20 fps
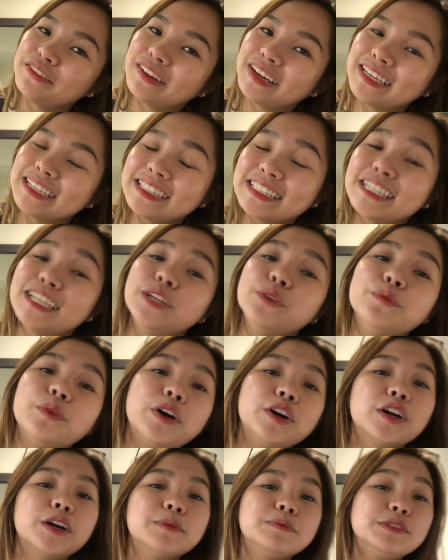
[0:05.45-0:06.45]
Valentin.
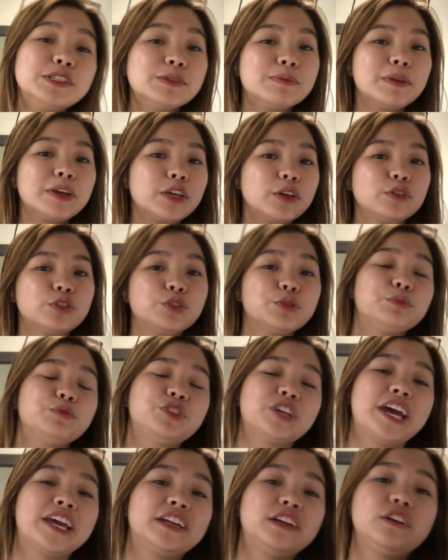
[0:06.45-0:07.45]
Welcome to my YouTube
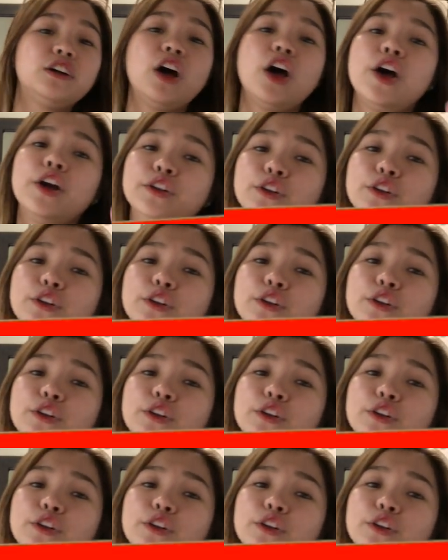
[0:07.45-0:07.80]
channel.